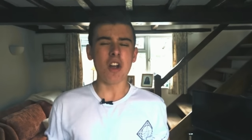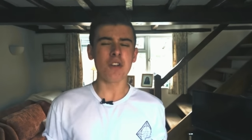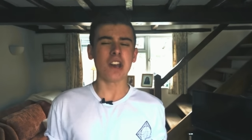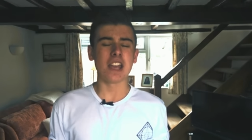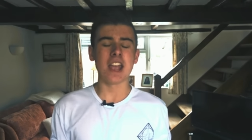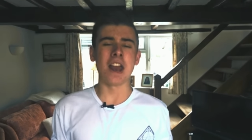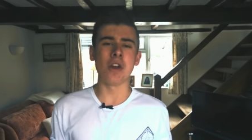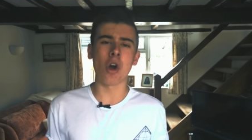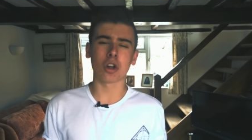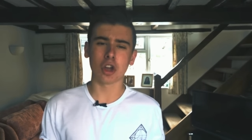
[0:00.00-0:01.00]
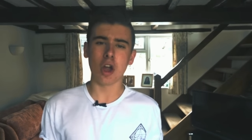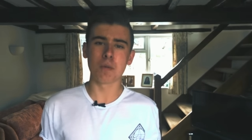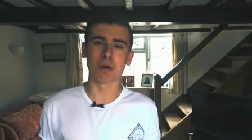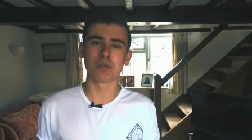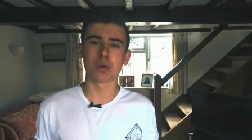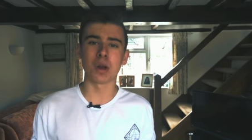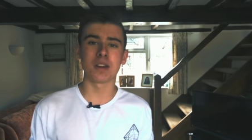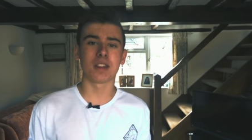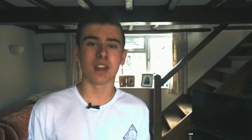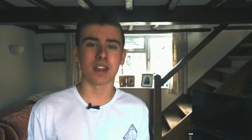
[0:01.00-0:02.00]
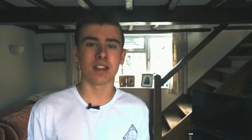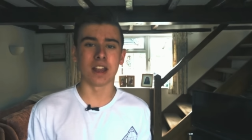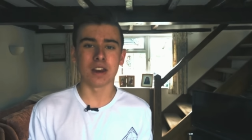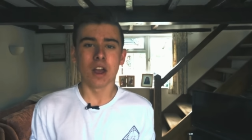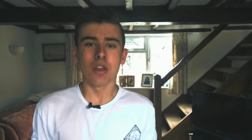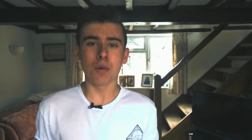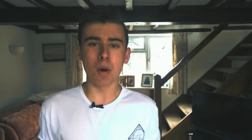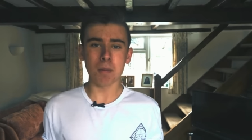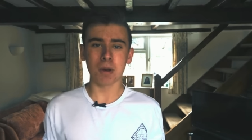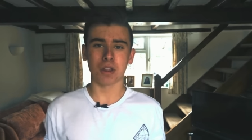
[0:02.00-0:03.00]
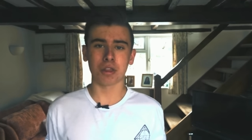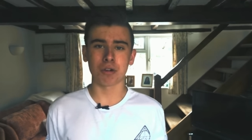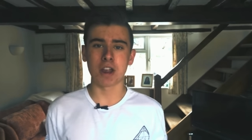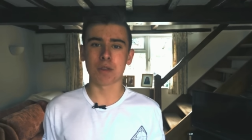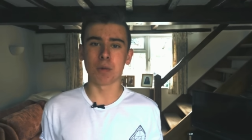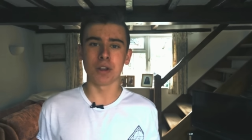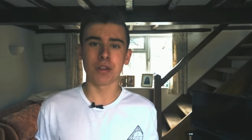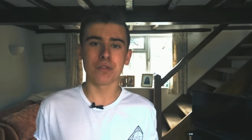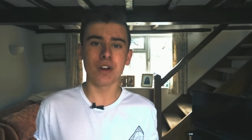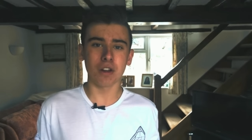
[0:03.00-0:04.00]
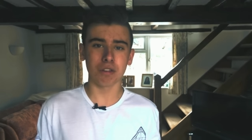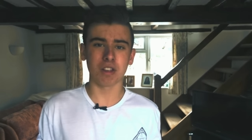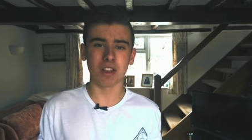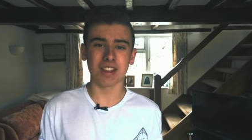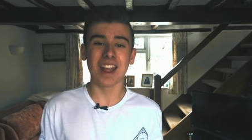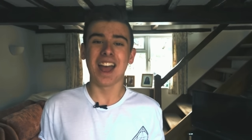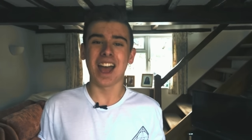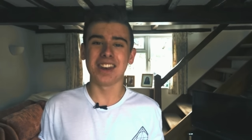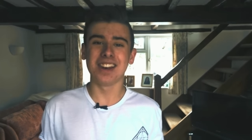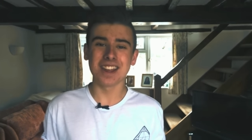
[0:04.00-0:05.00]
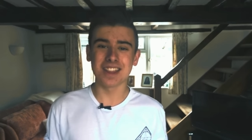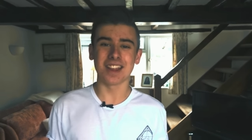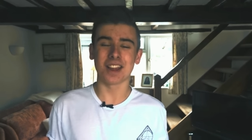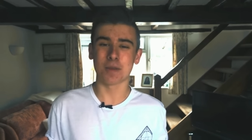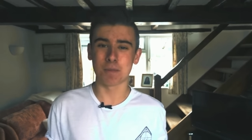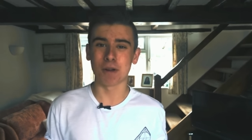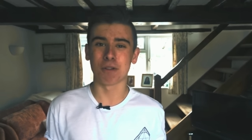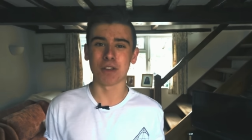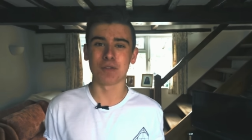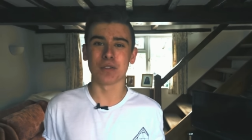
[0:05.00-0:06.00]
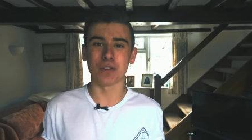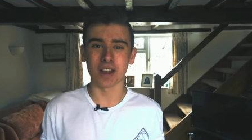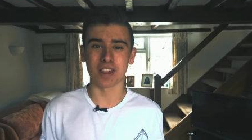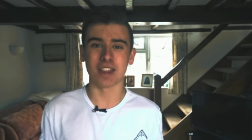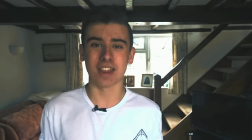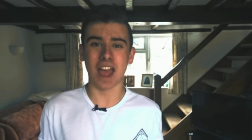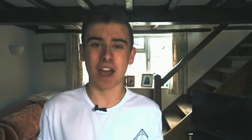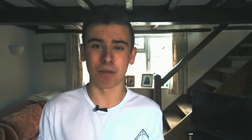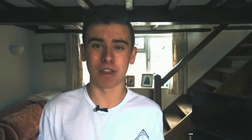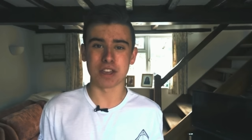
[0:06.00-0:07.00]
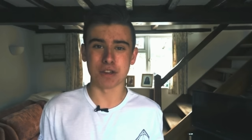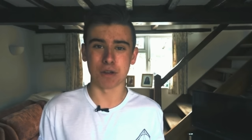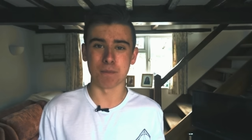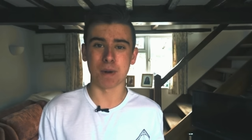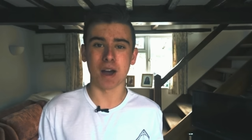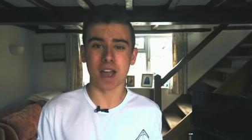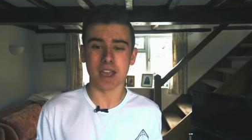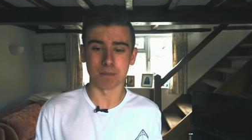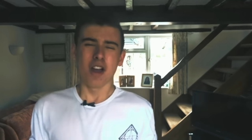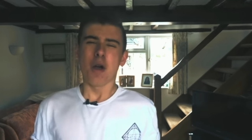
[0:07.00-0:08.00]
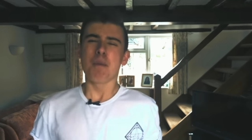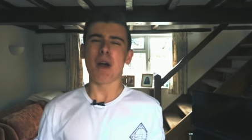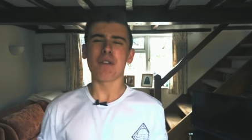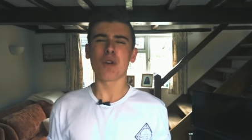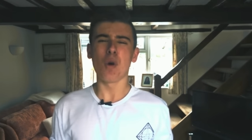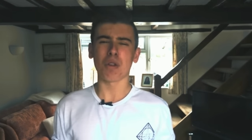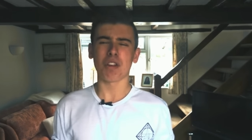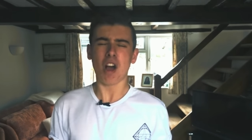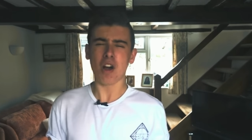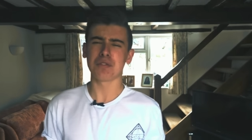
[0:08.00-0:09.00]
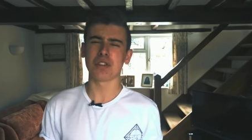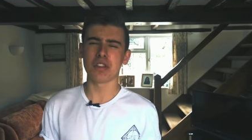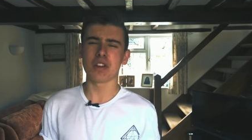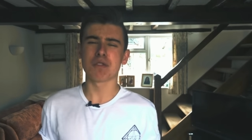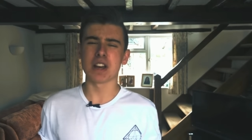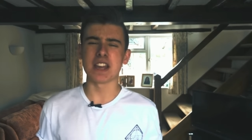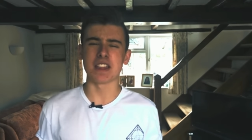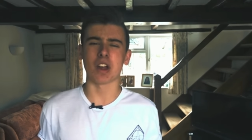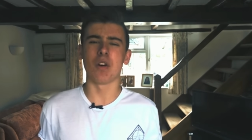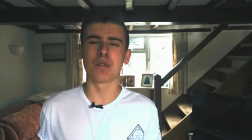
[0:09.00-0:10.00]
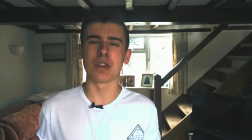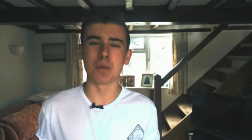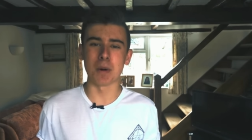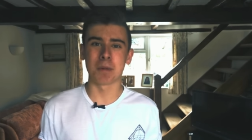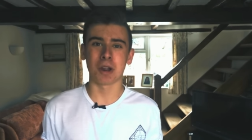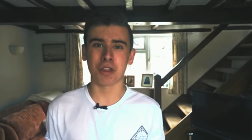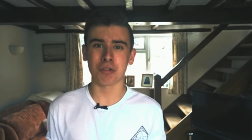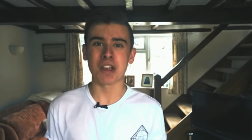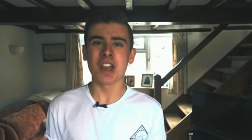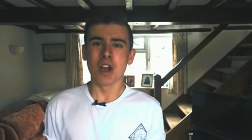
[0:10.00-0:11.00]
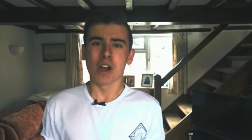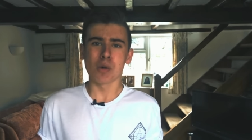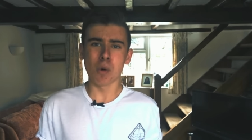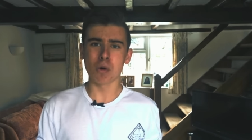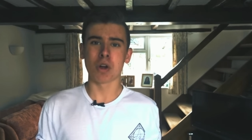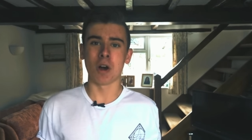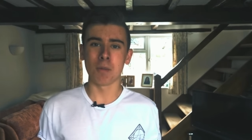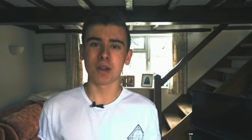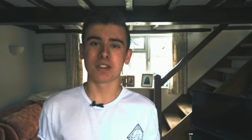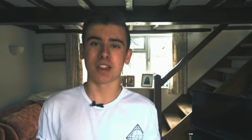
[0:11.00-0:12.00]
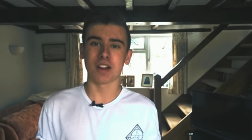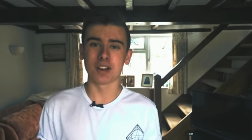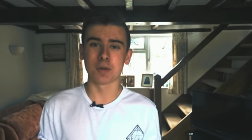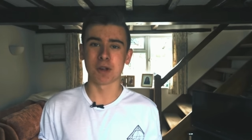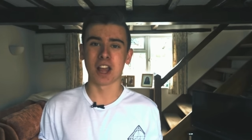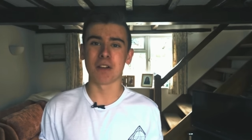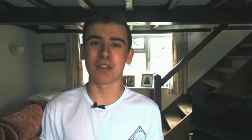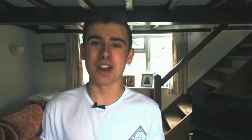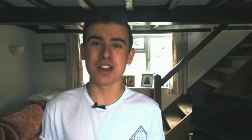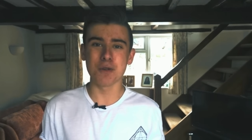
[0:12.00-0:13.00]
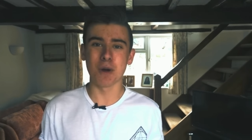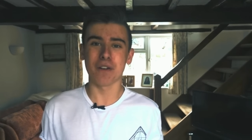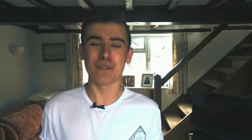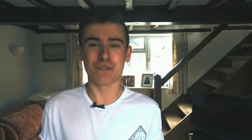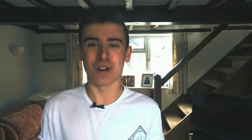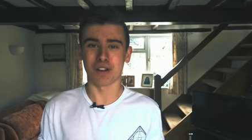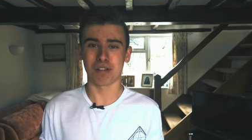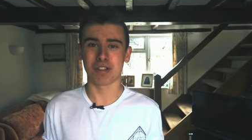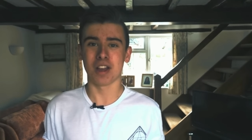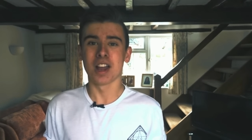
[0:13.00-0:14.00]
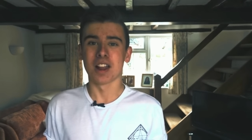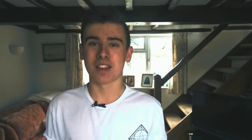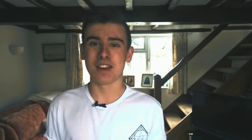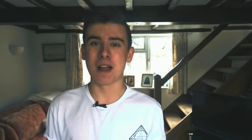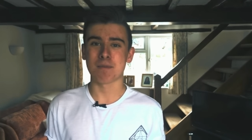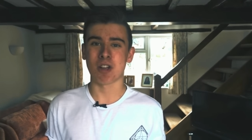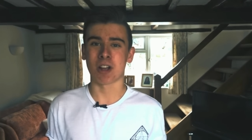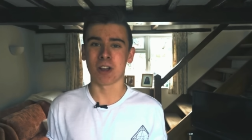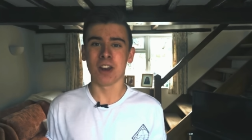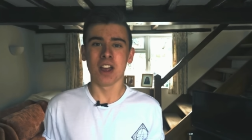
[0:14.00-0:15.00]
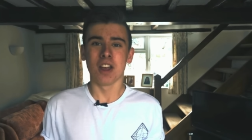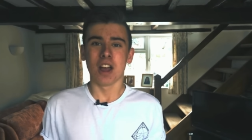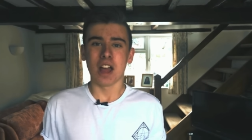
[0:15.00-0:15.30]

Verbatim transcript: Currently, in October of twenty sixteen, the OnePlus three is one of the fastest and least explosive devices out there you can buy. But of course, after the release of the OnePlus three, Qualcomm decided to bring out their newer, faster Snapdragon